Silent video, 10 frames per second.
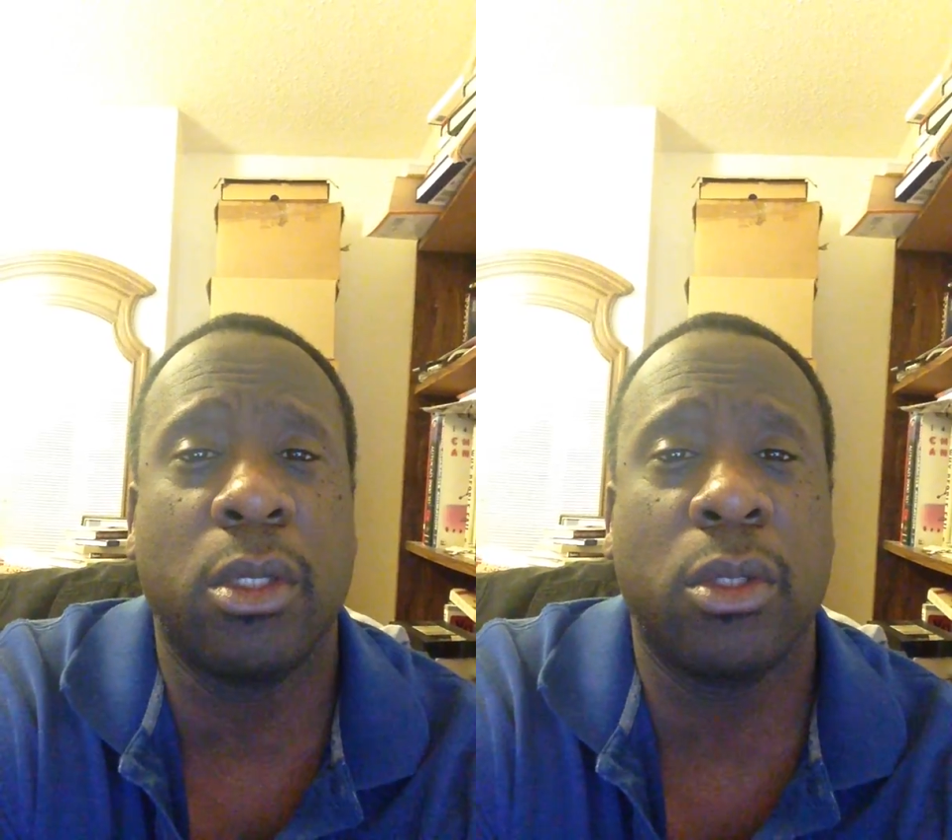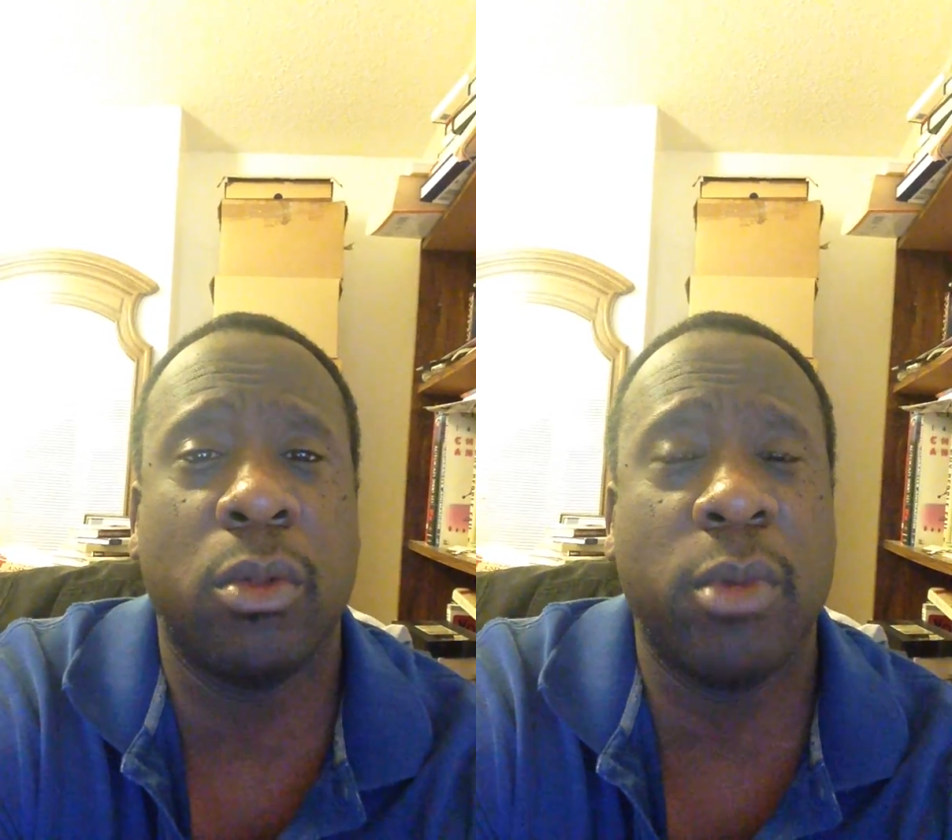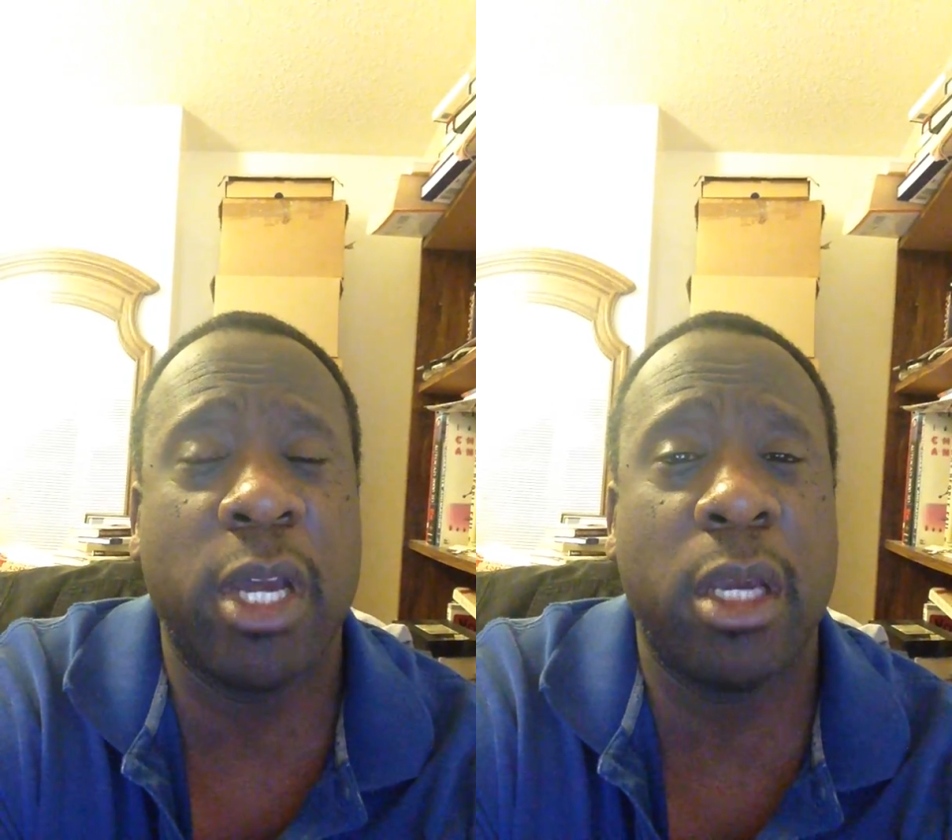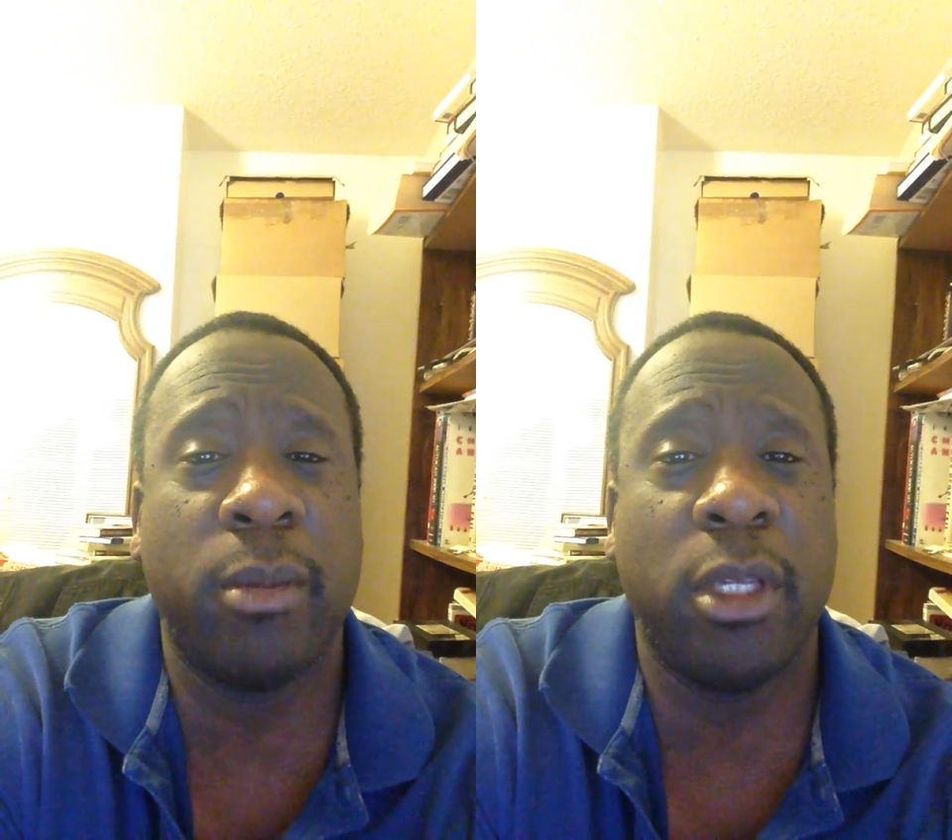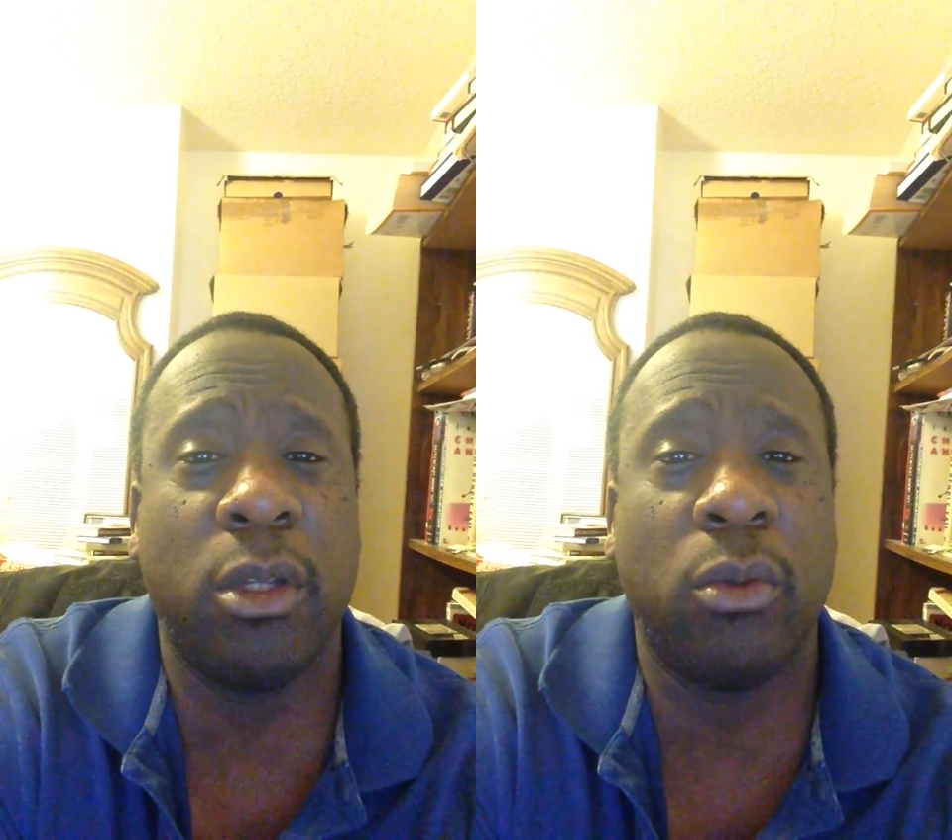So
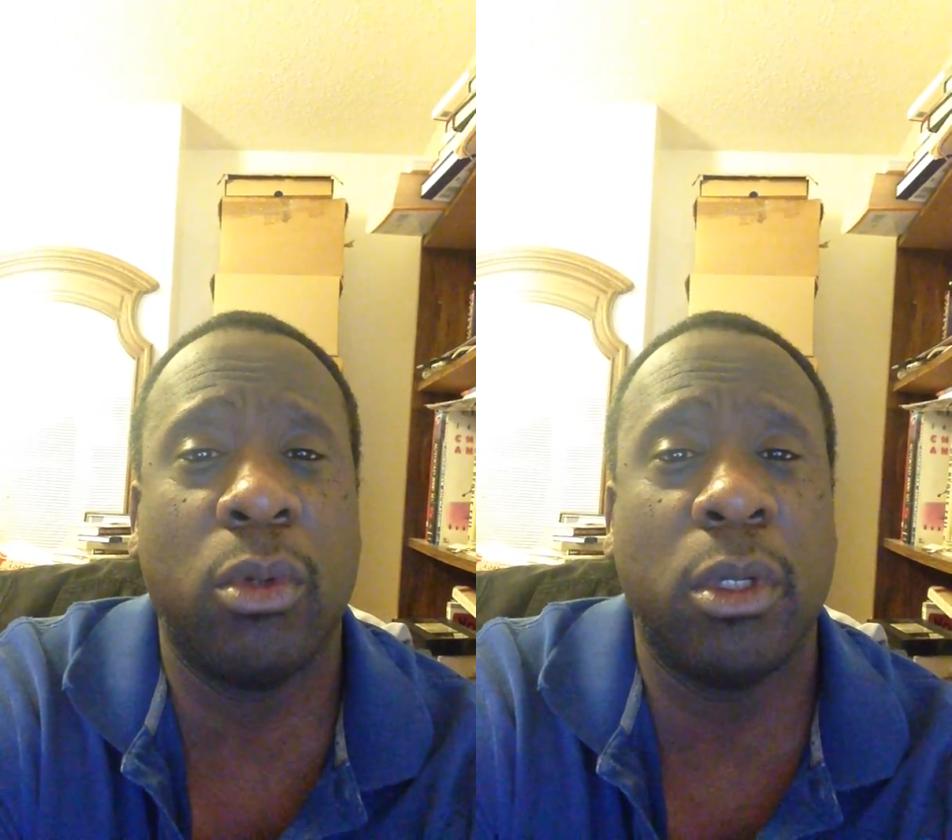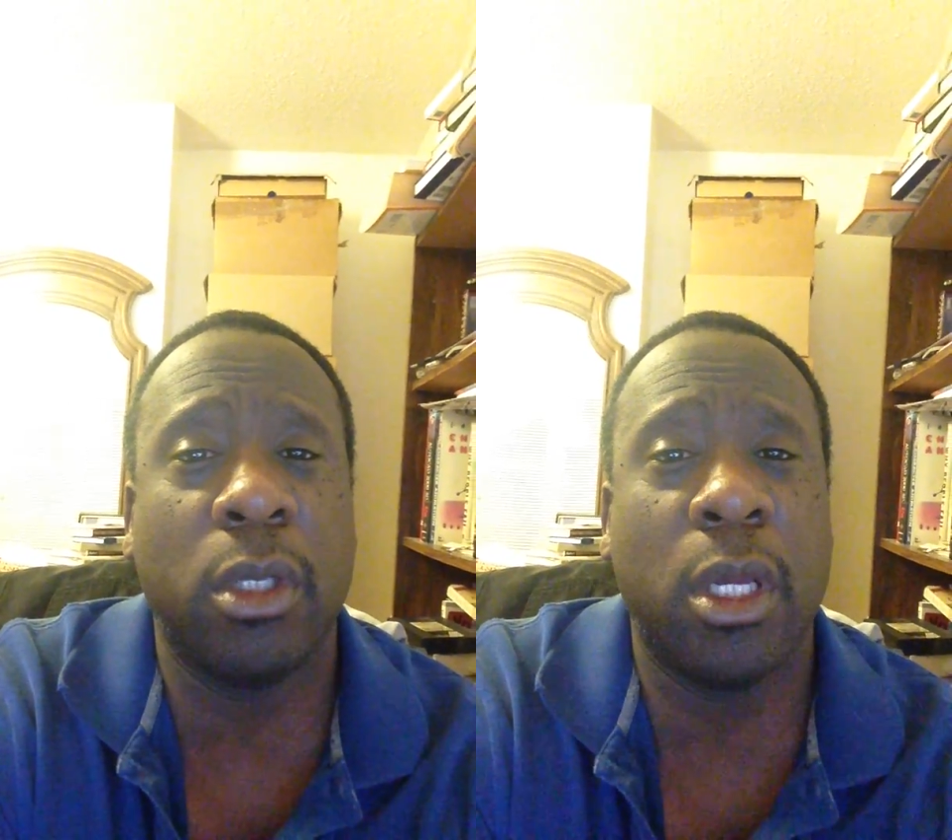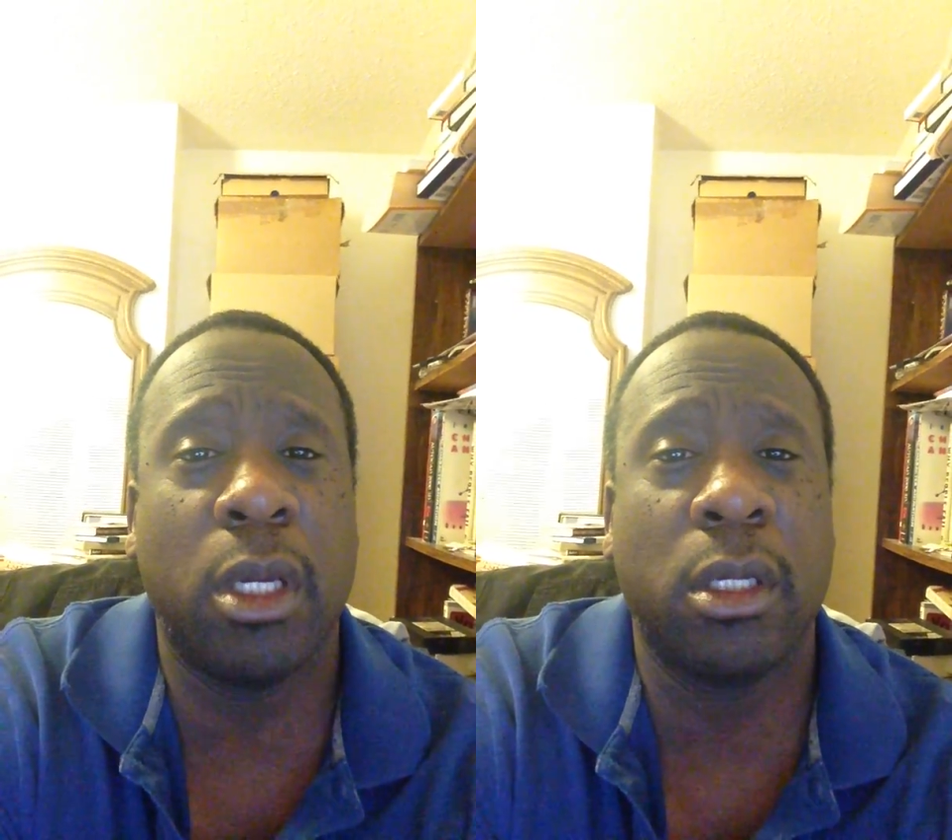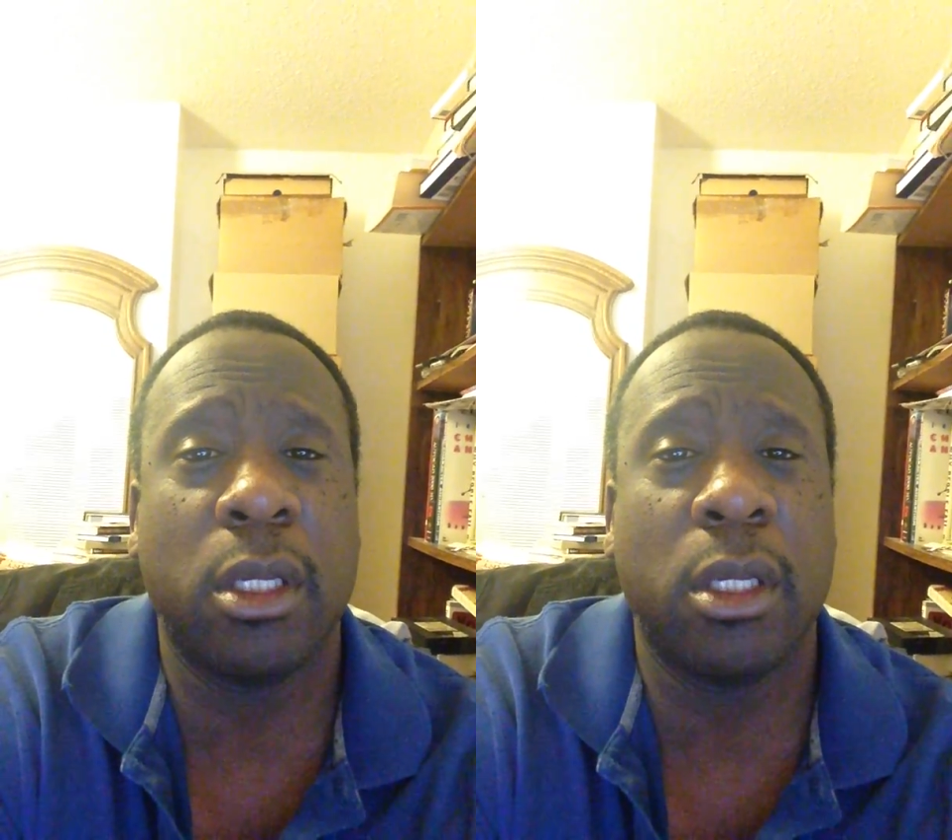Miami will